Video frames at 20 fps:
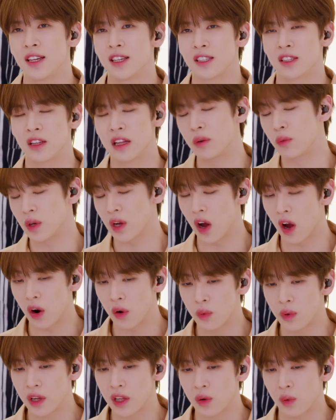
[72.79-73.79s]
So like we all
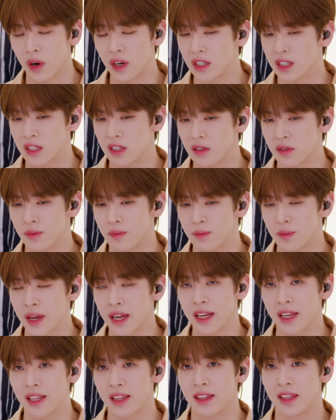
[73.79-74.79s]
really wanted to
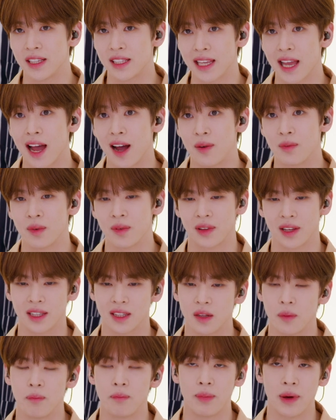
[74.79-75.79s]
make this album like
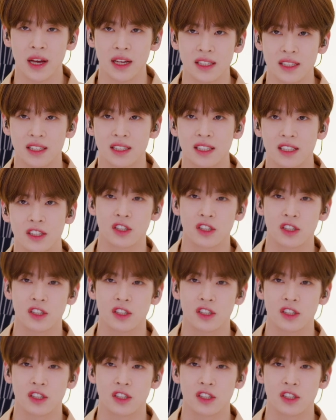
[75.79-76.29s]
the best,